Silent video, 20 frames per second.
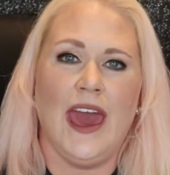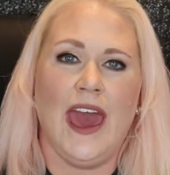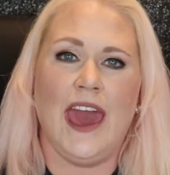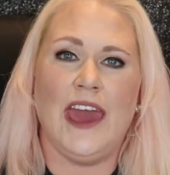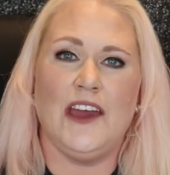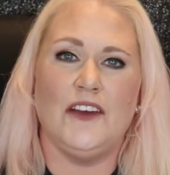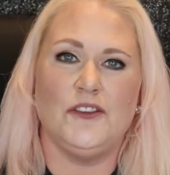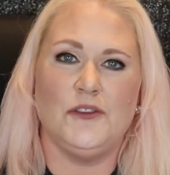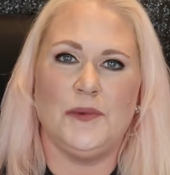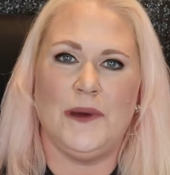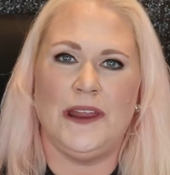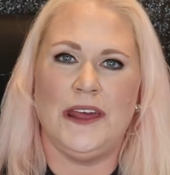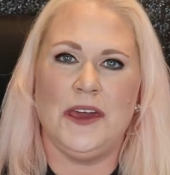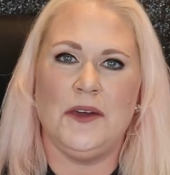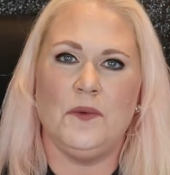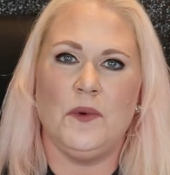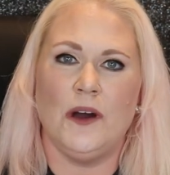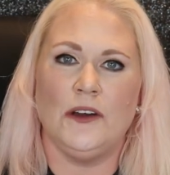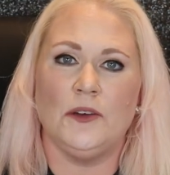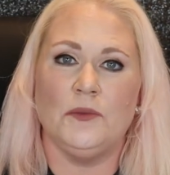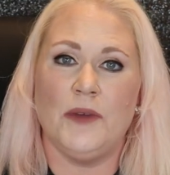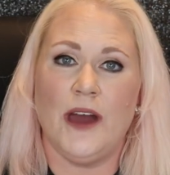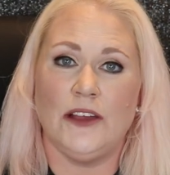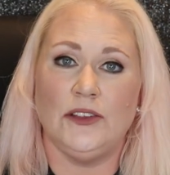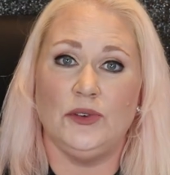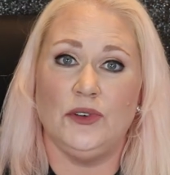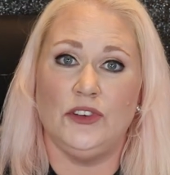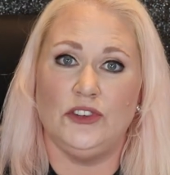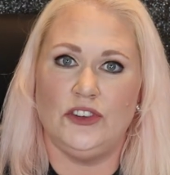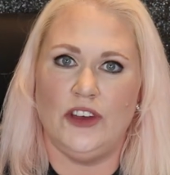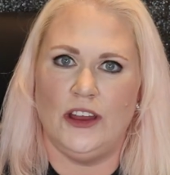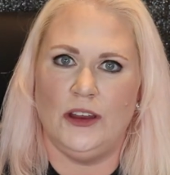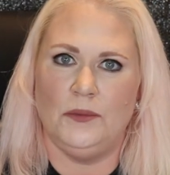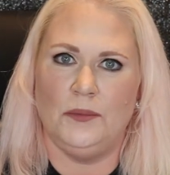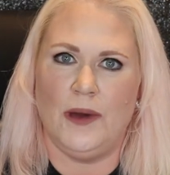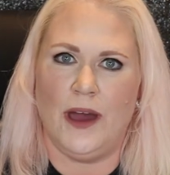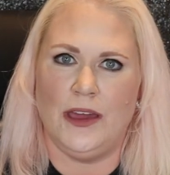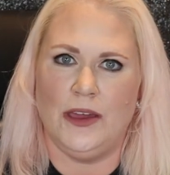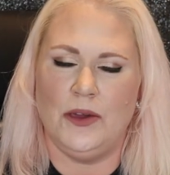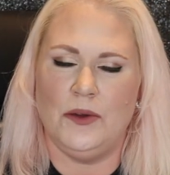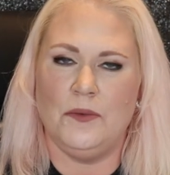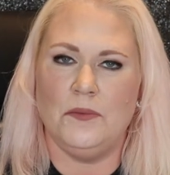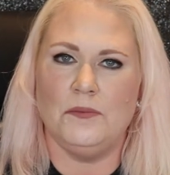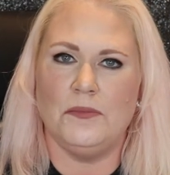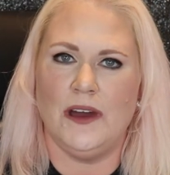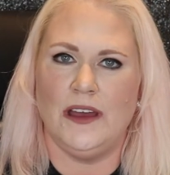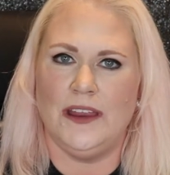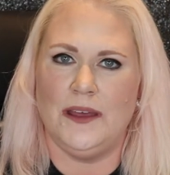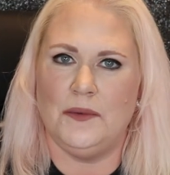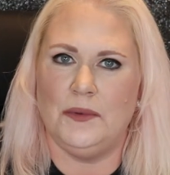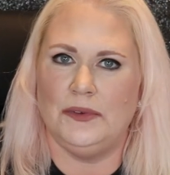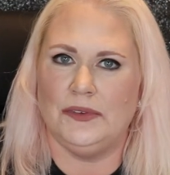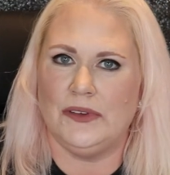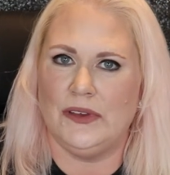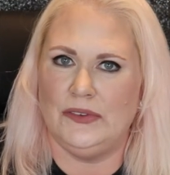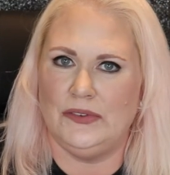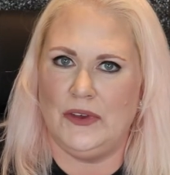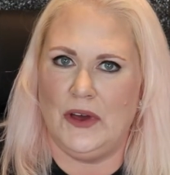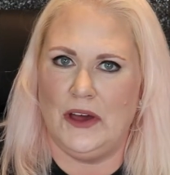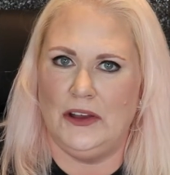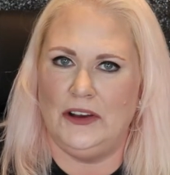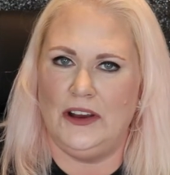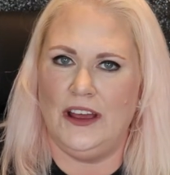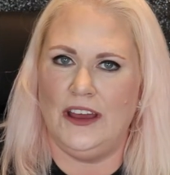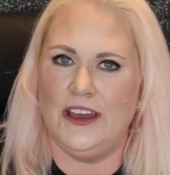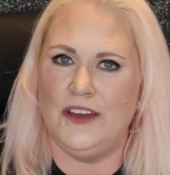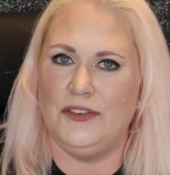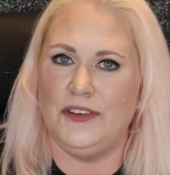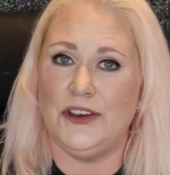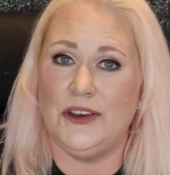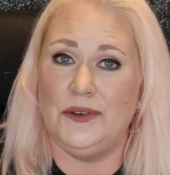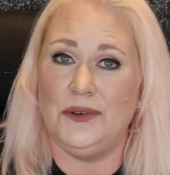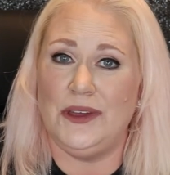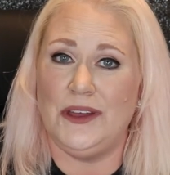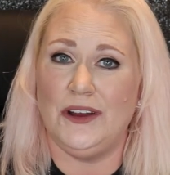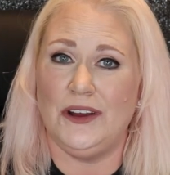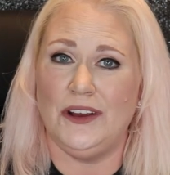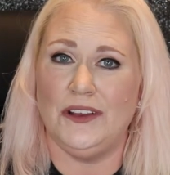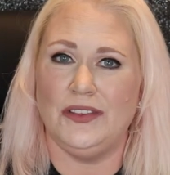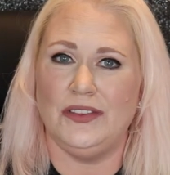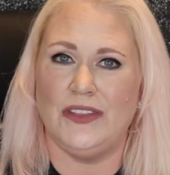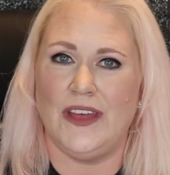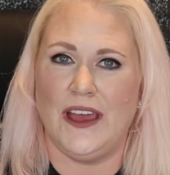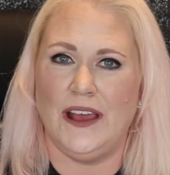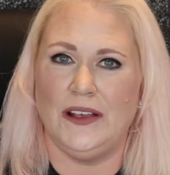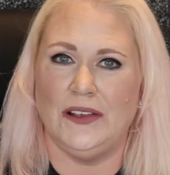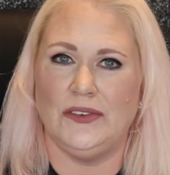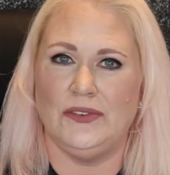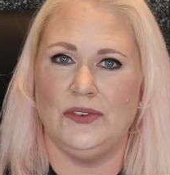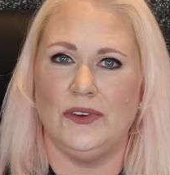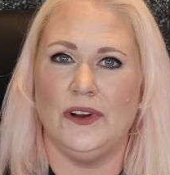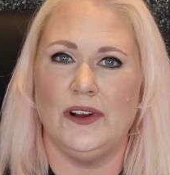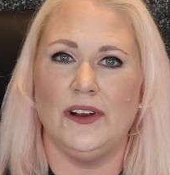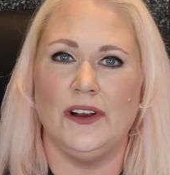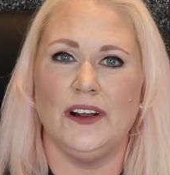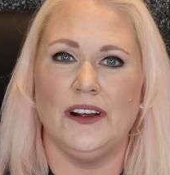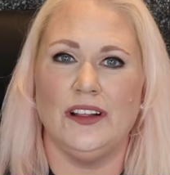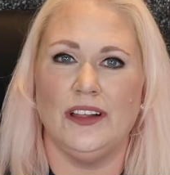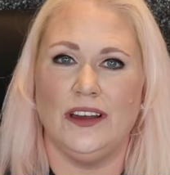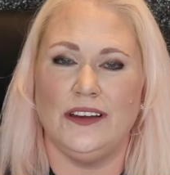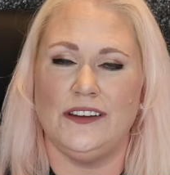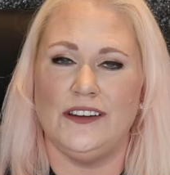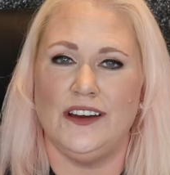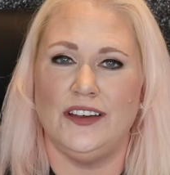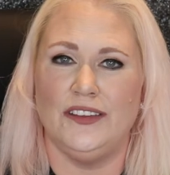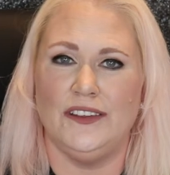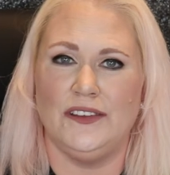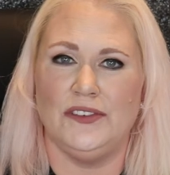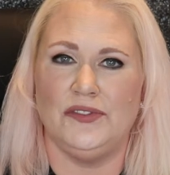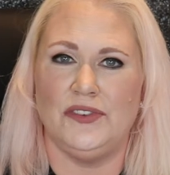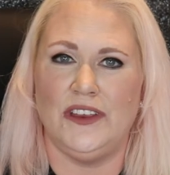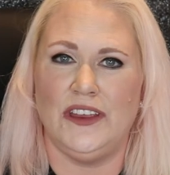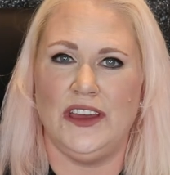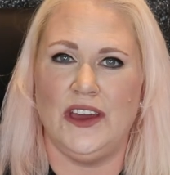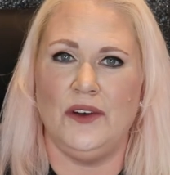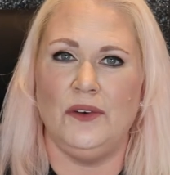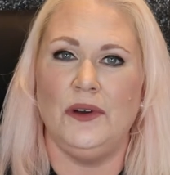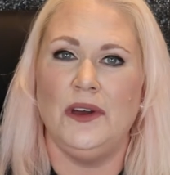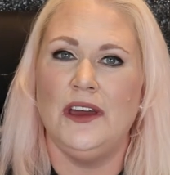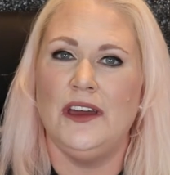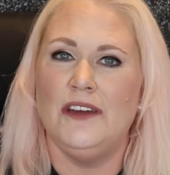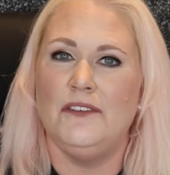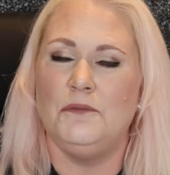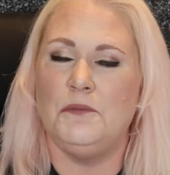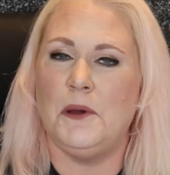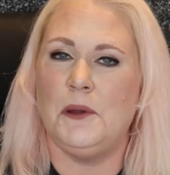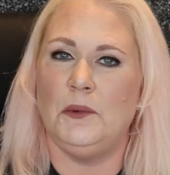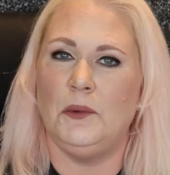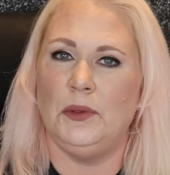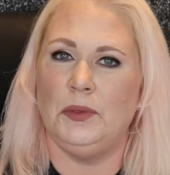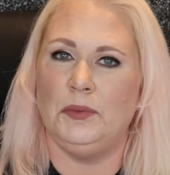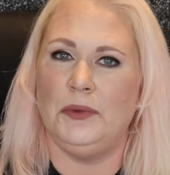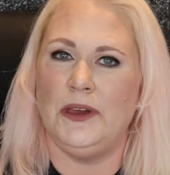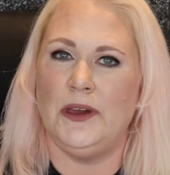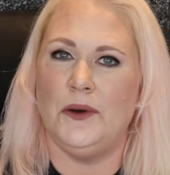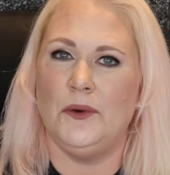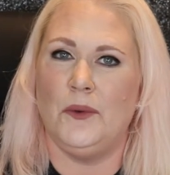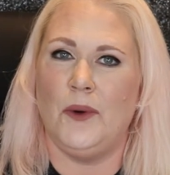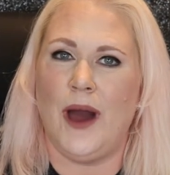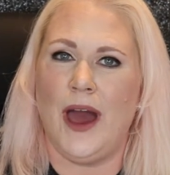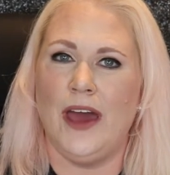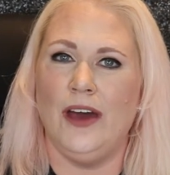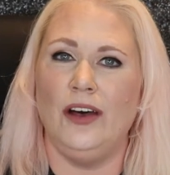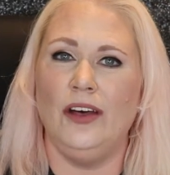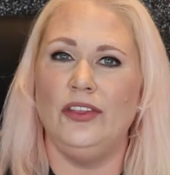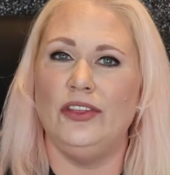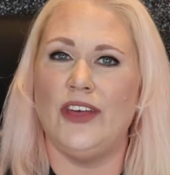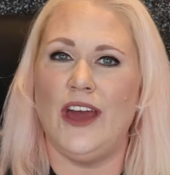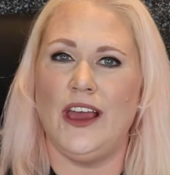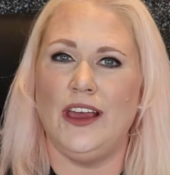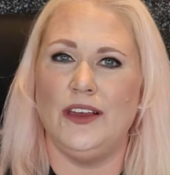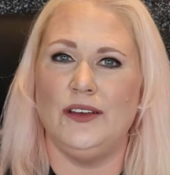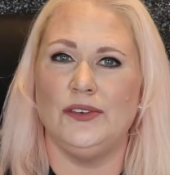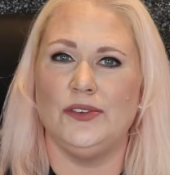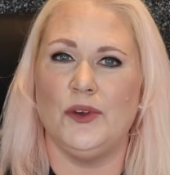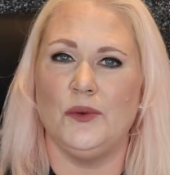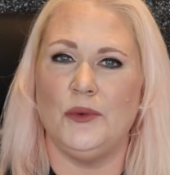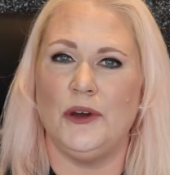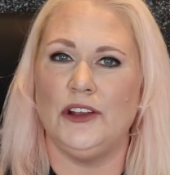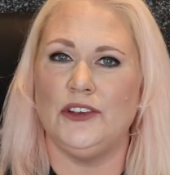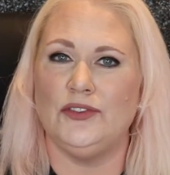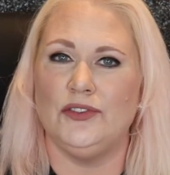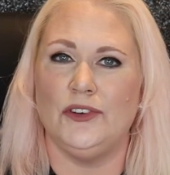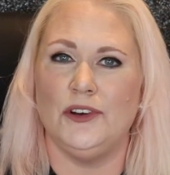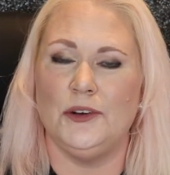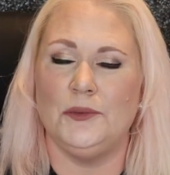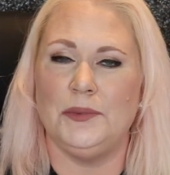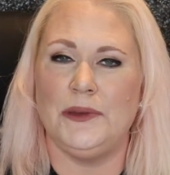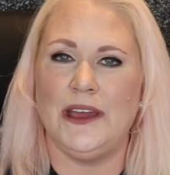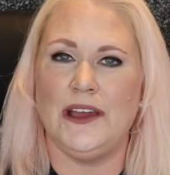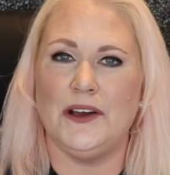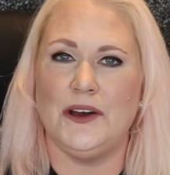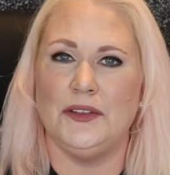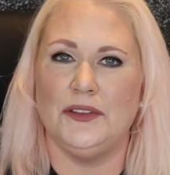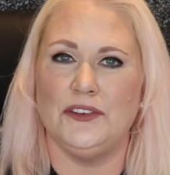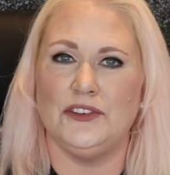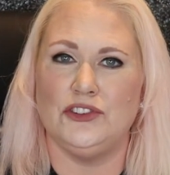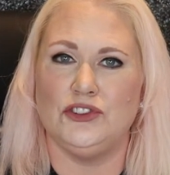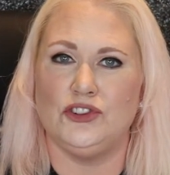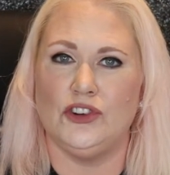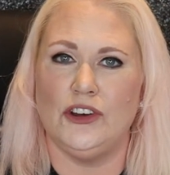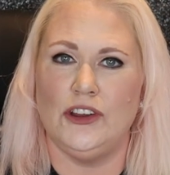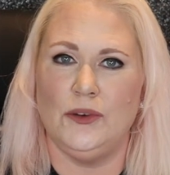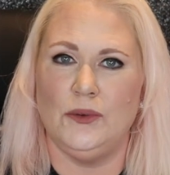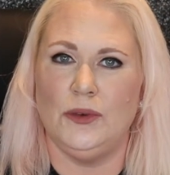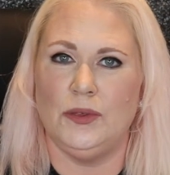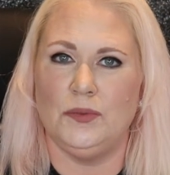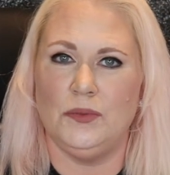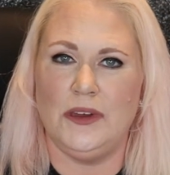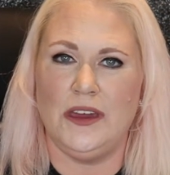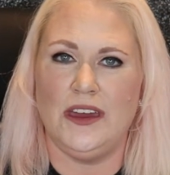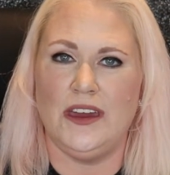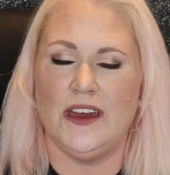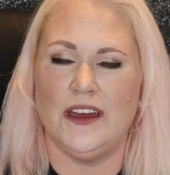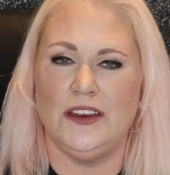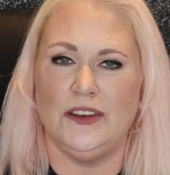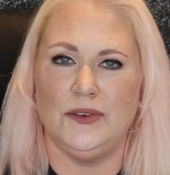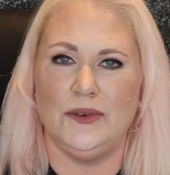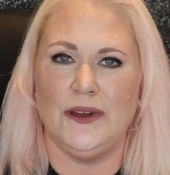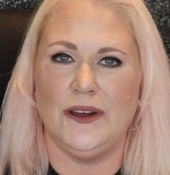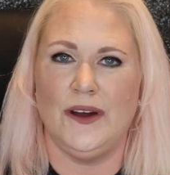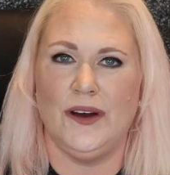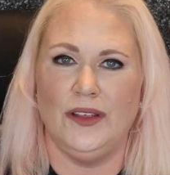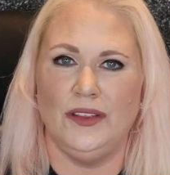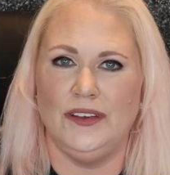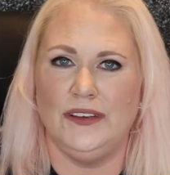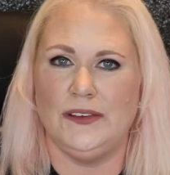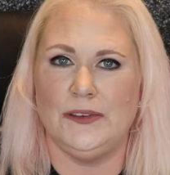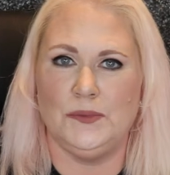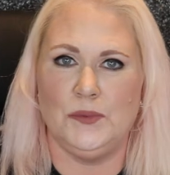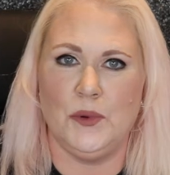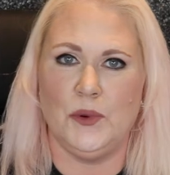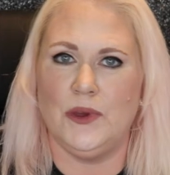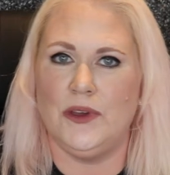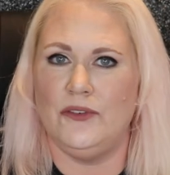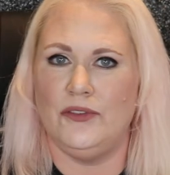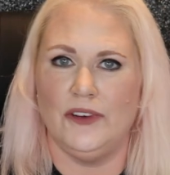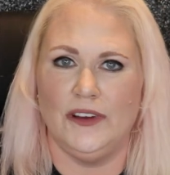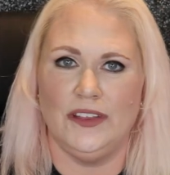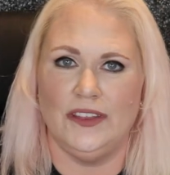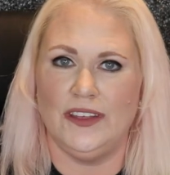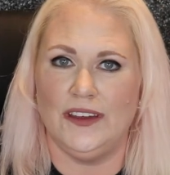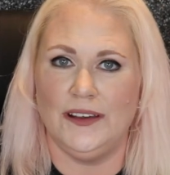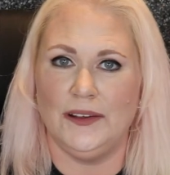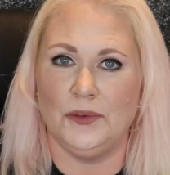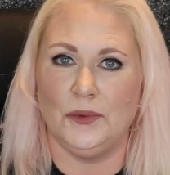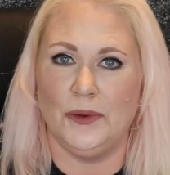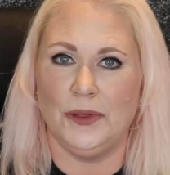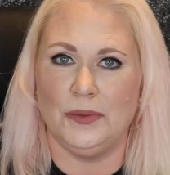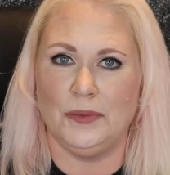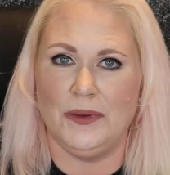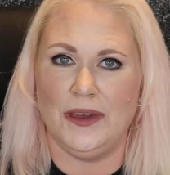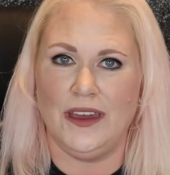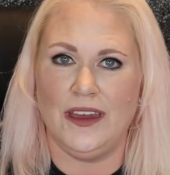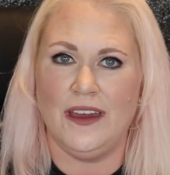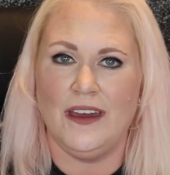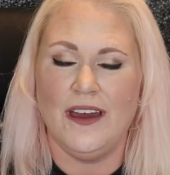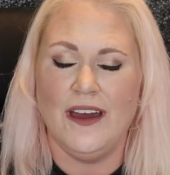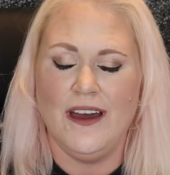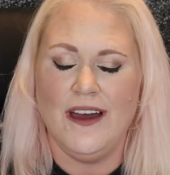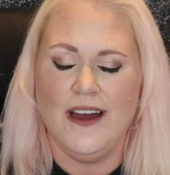Hey everybody, welcome back to Enchanted by You. My name is Cassandra. If you're new here, thanks for clicking on this video. If you've been with me a while, thank you so much for being on this journey with me and doing all these spooky fun things with me.